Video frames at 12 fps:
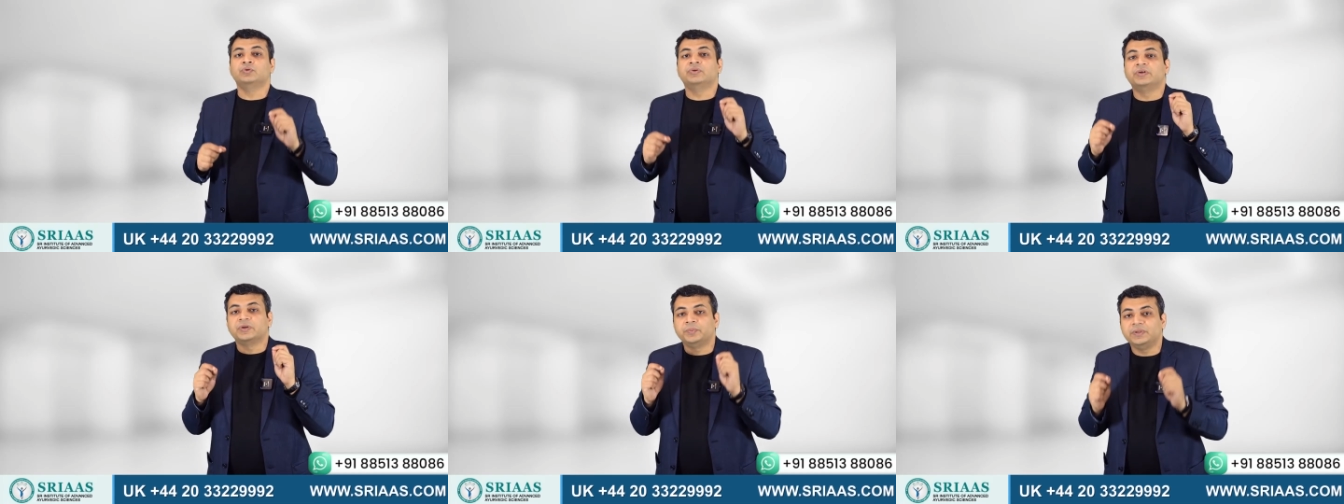to
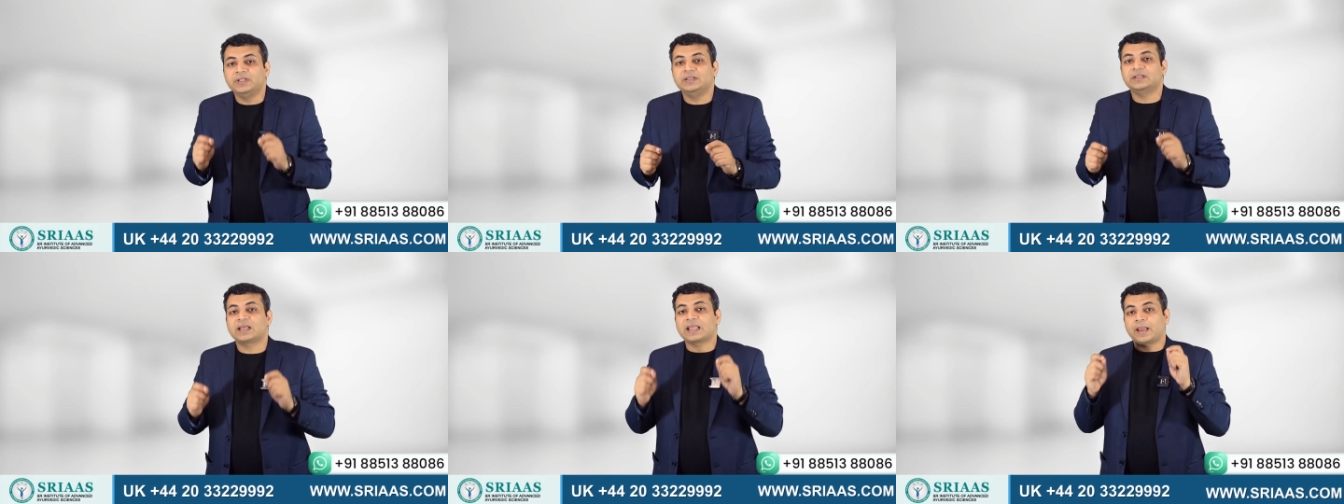
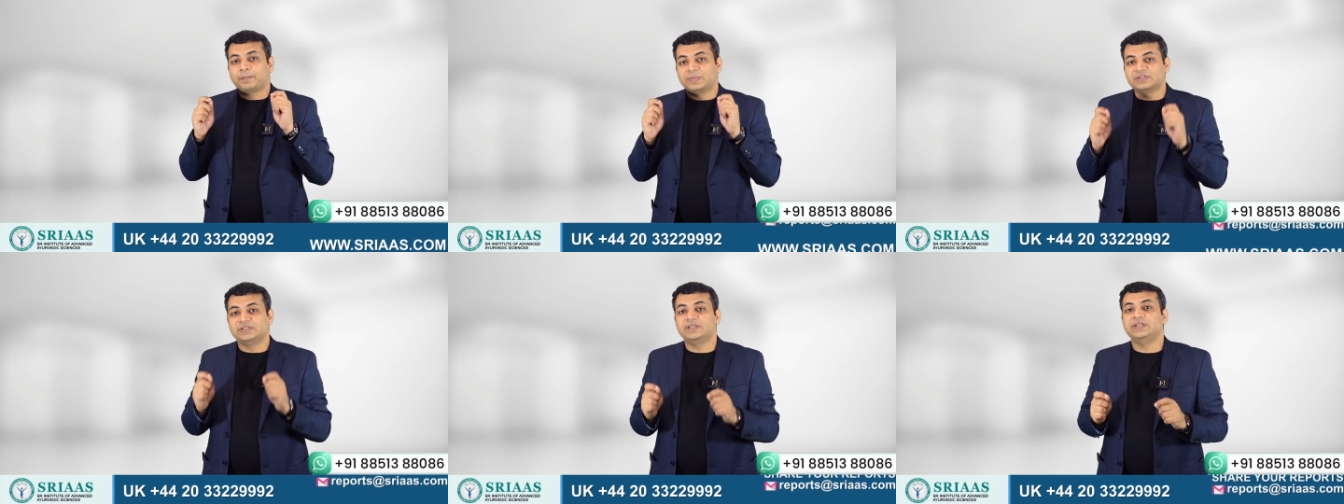determine the
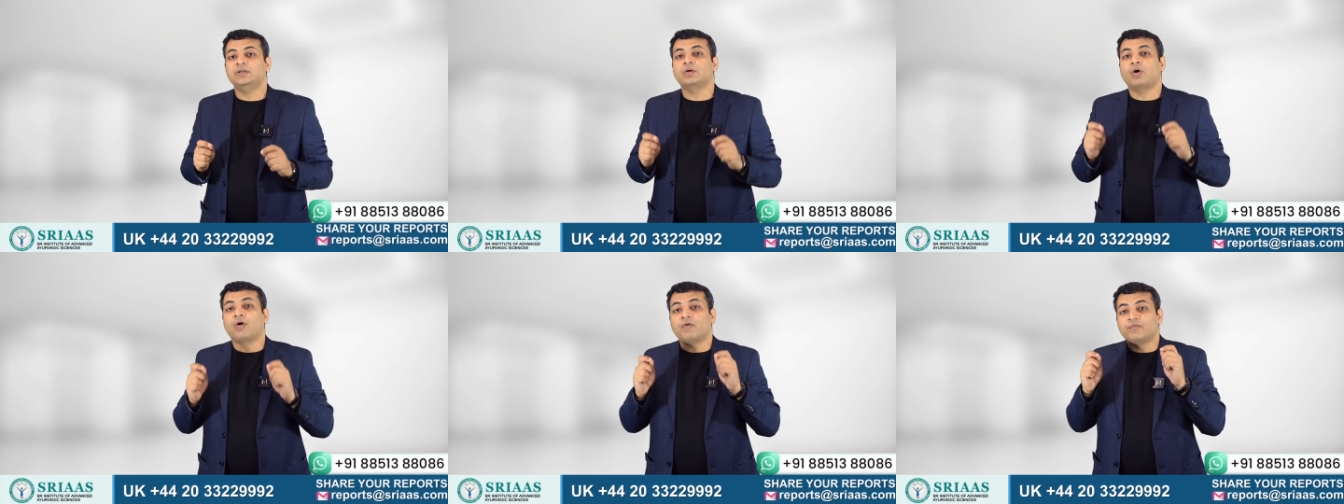capacity
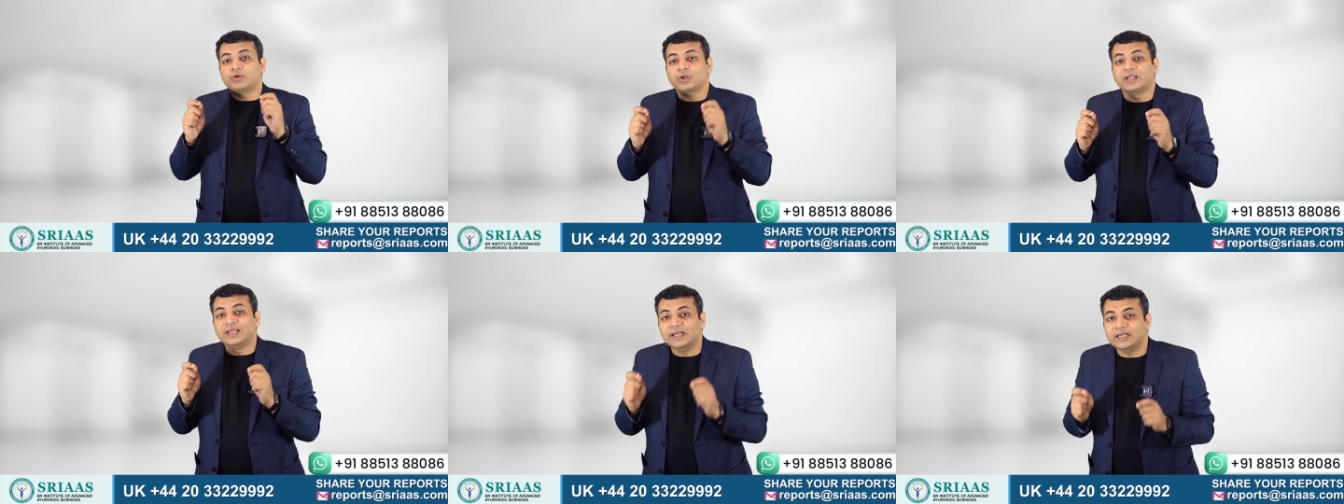of your
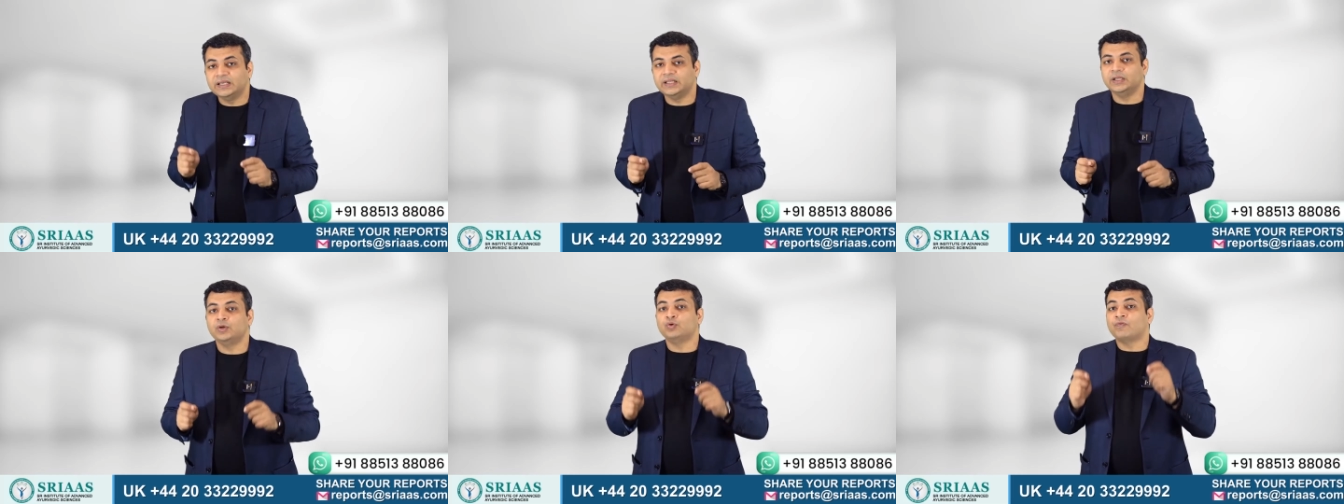
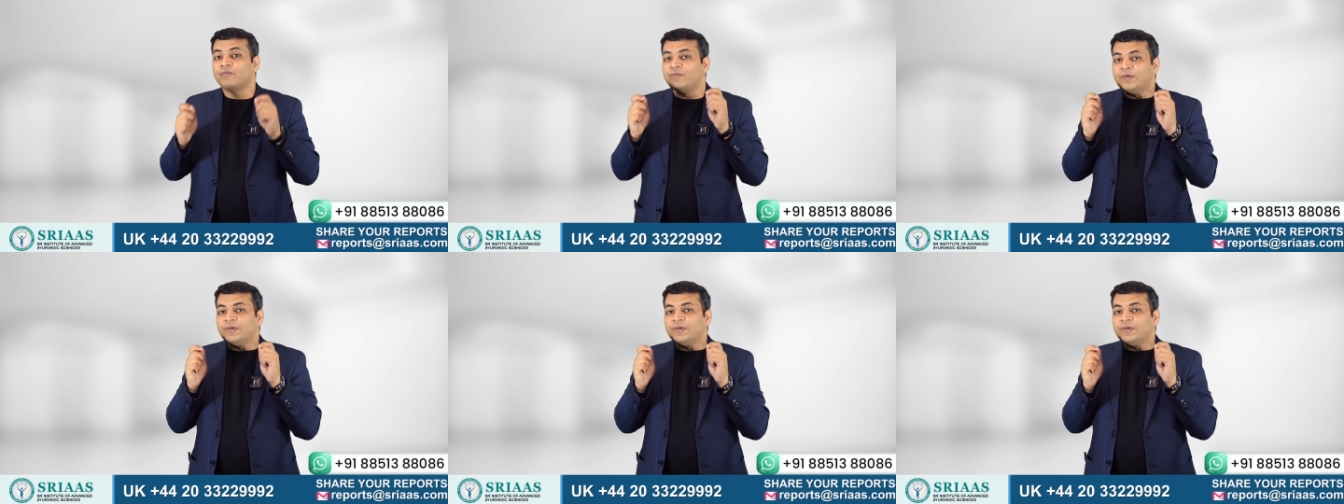kidney to